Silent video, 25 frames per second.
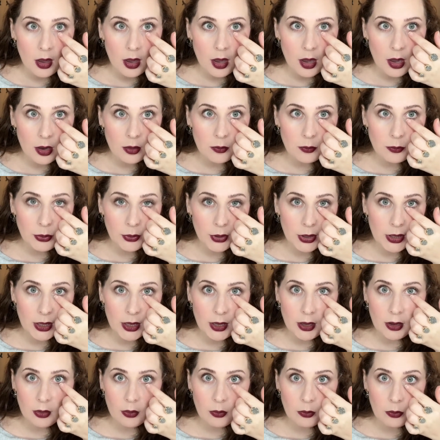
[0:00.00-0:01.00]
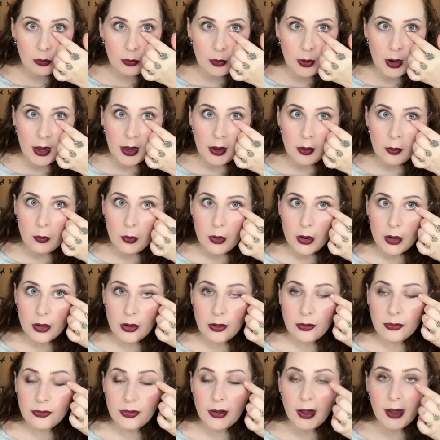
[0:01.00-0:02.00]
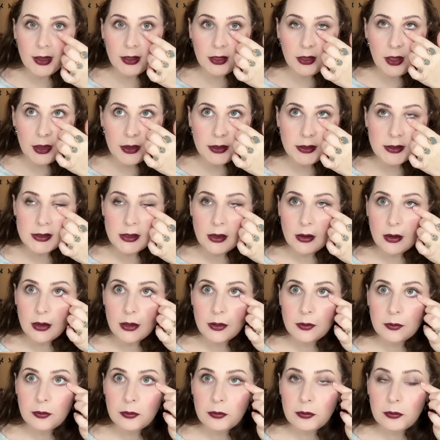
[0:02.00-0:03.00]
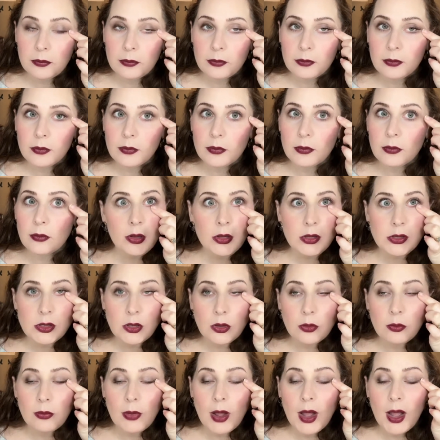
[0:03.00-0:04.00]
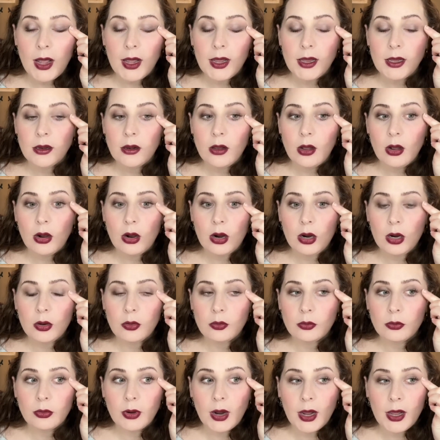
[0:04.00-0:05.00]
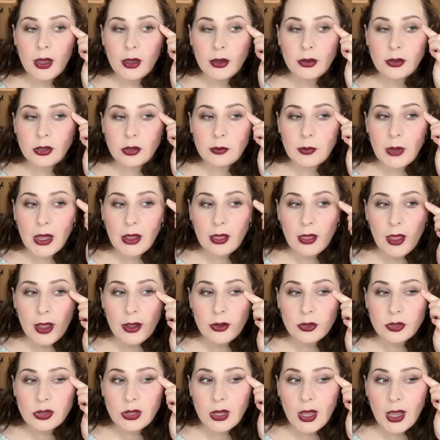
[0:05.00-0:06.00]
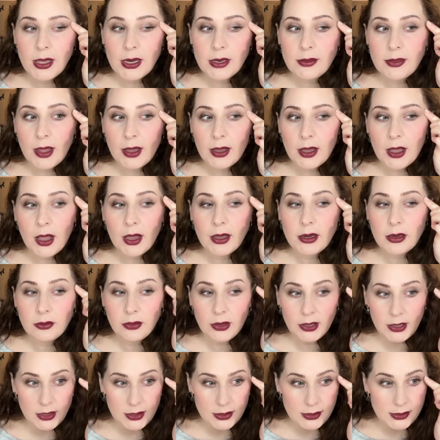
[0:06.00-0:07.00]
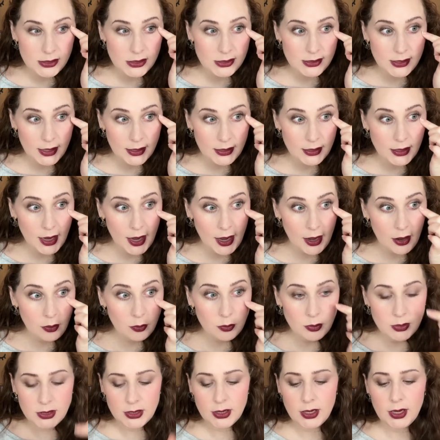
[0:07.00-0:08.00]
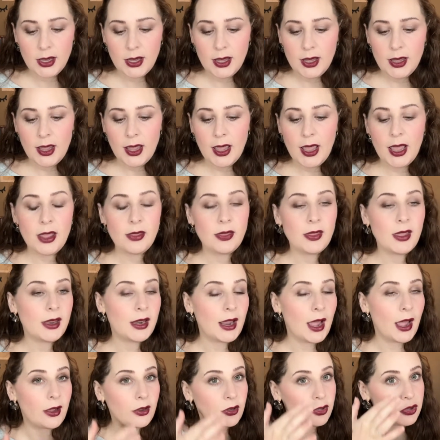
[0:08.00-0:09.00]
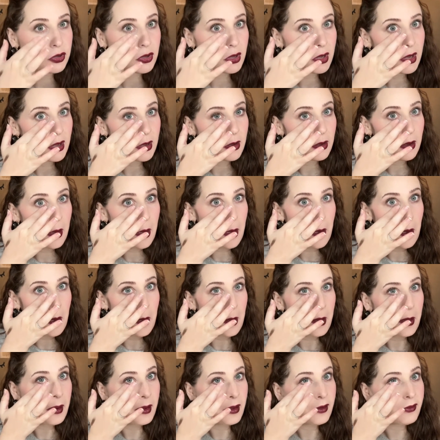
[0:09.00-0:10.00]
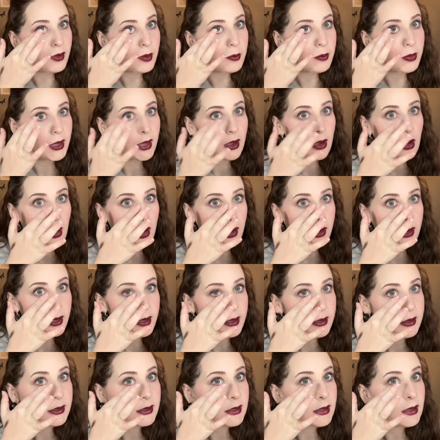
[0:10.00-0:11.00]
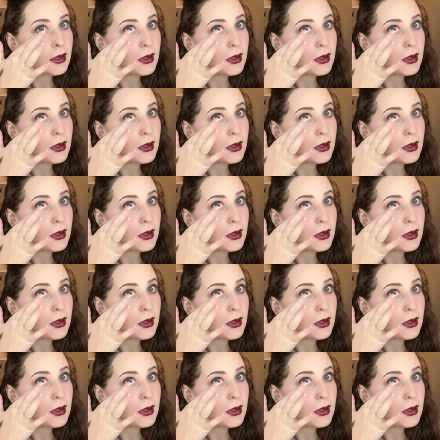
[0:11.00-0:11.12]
and bring it right where your fine lines are. So mine are right under my lash line that kind of extend out. And then actually, if I'm being honest,